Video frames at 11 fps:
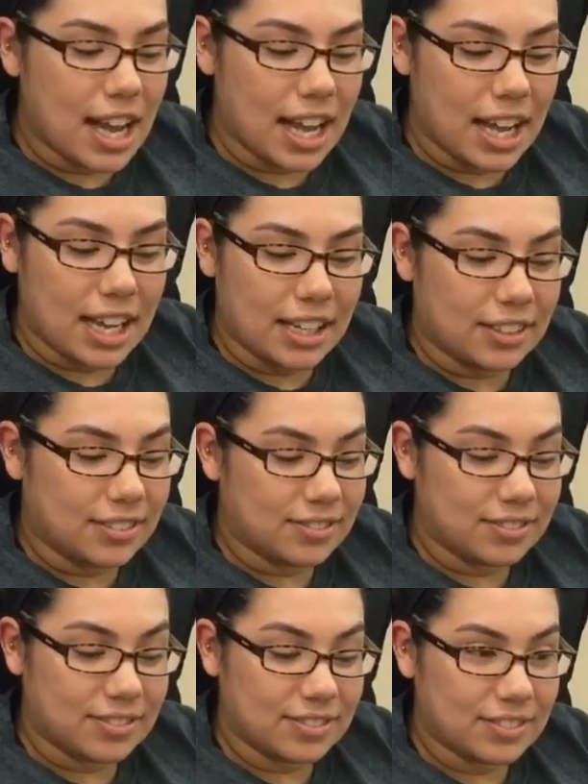
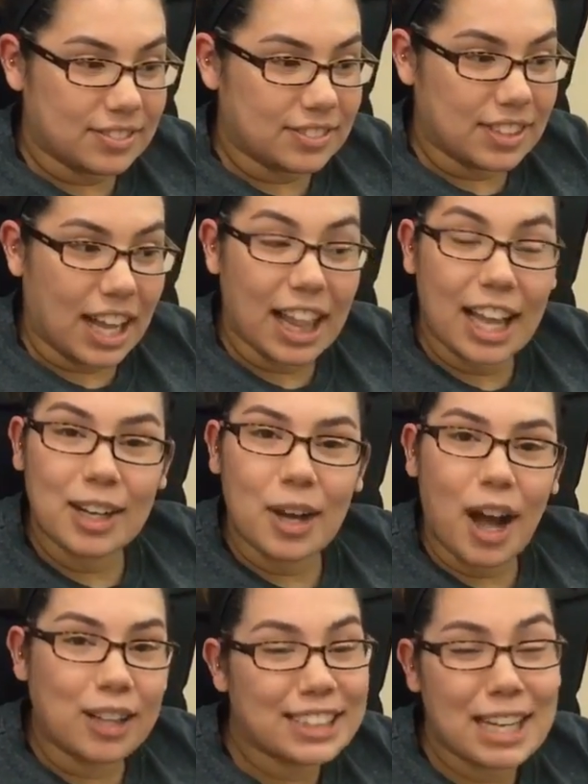
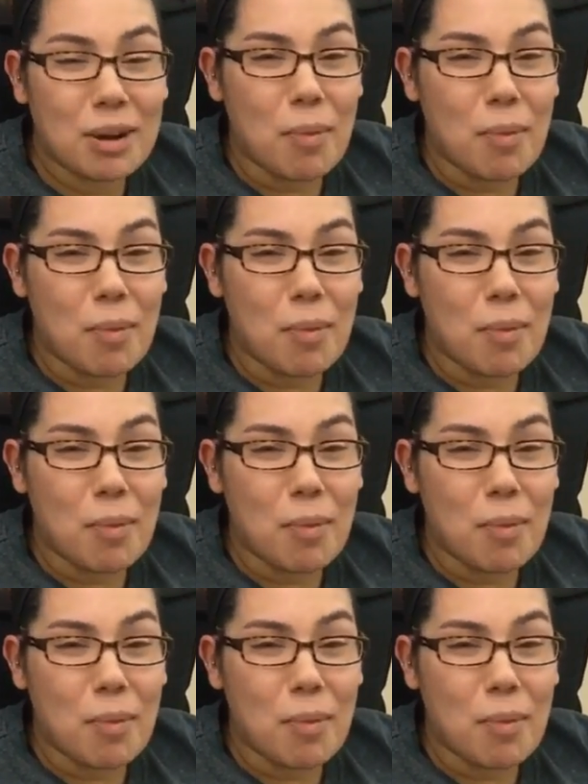And I'll take